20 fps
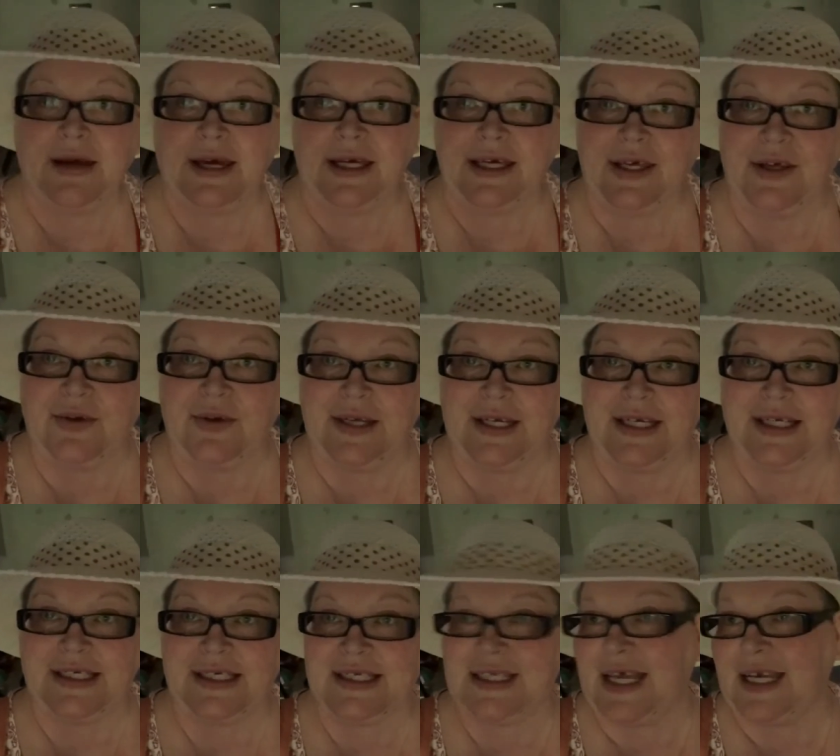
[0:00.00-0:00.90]
my cute
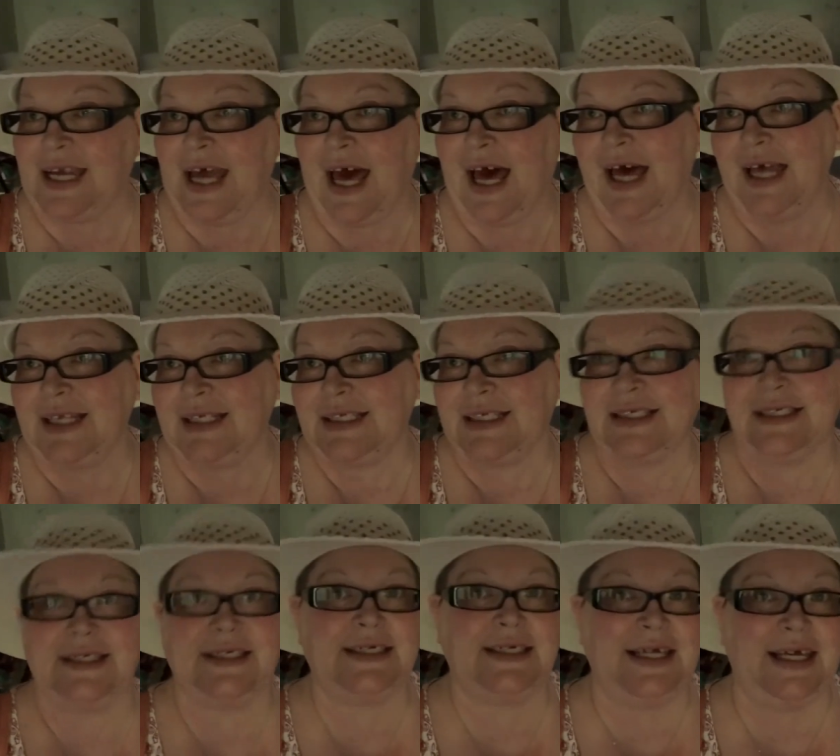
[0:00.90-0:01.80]
little sun hat.
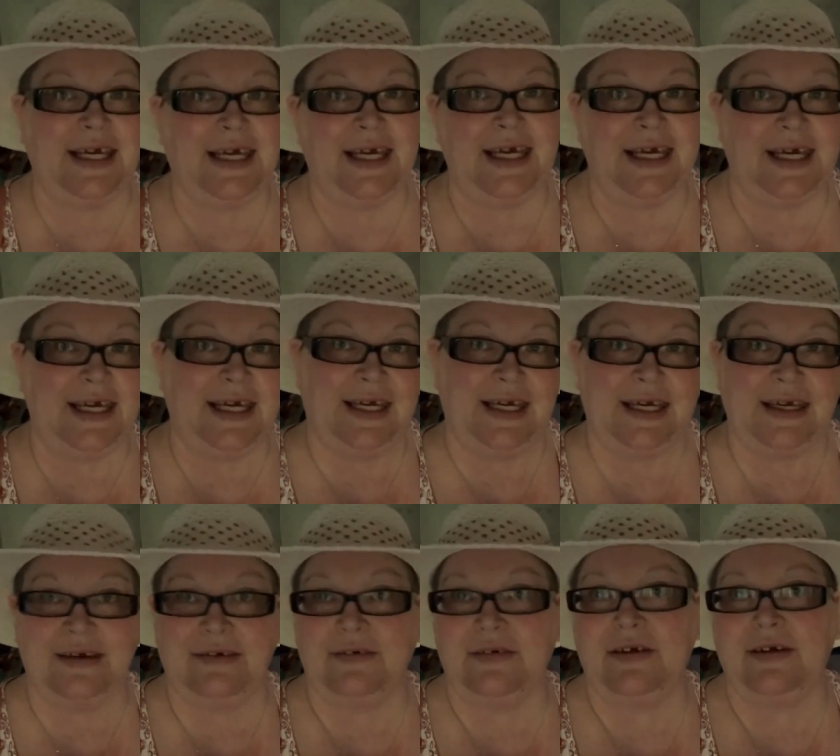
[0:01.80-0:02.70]
Hehehe.
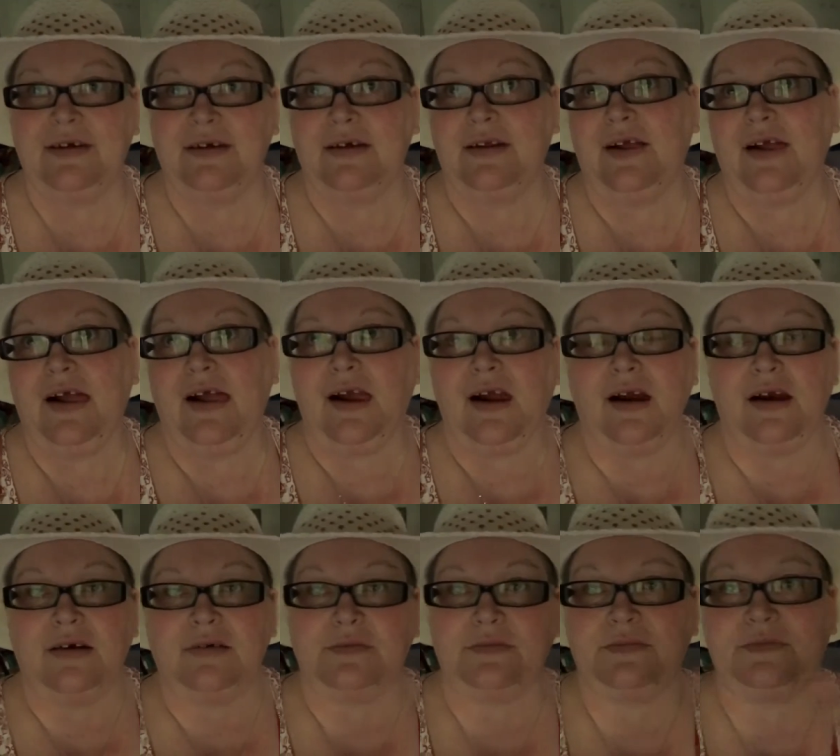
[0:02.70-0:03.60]

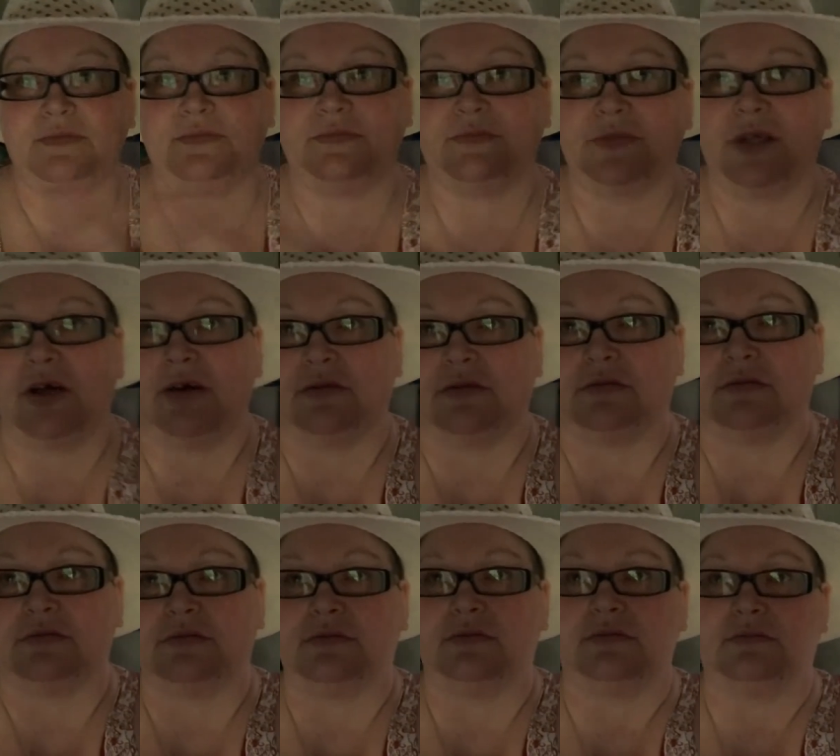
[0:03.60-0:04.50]
Oh,
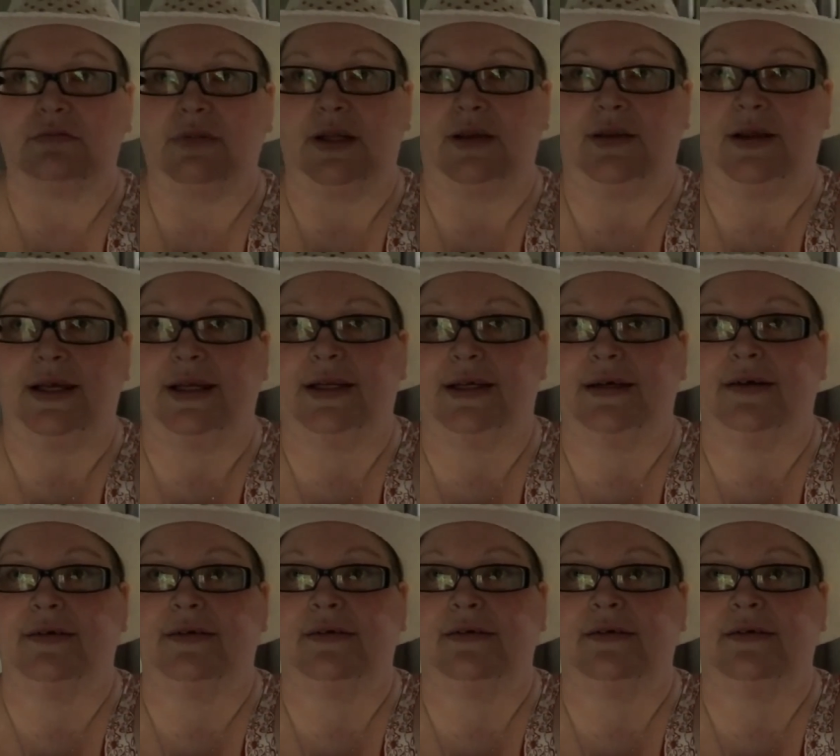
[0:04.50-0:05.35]
my lighting.